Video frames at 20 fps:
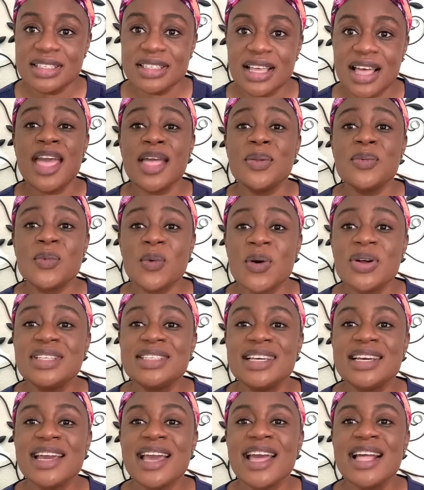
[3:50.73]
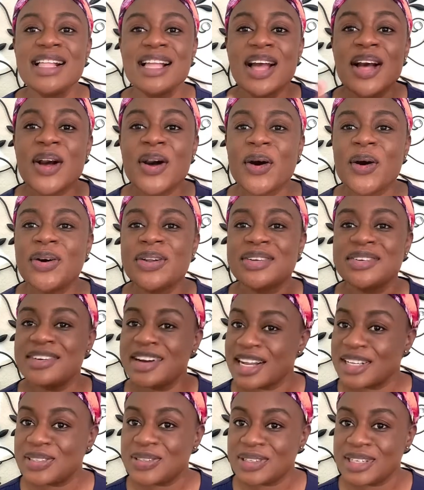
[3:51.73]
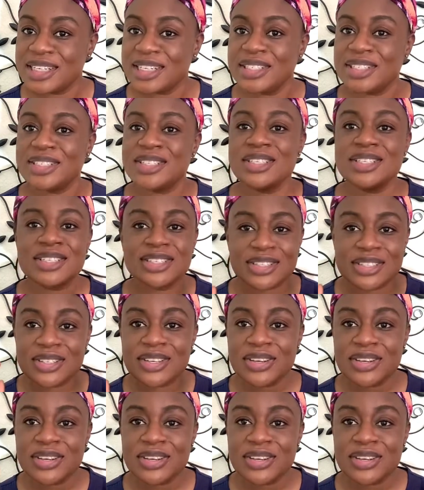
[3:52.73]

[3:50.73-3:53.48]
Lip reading: And once again, congratulations to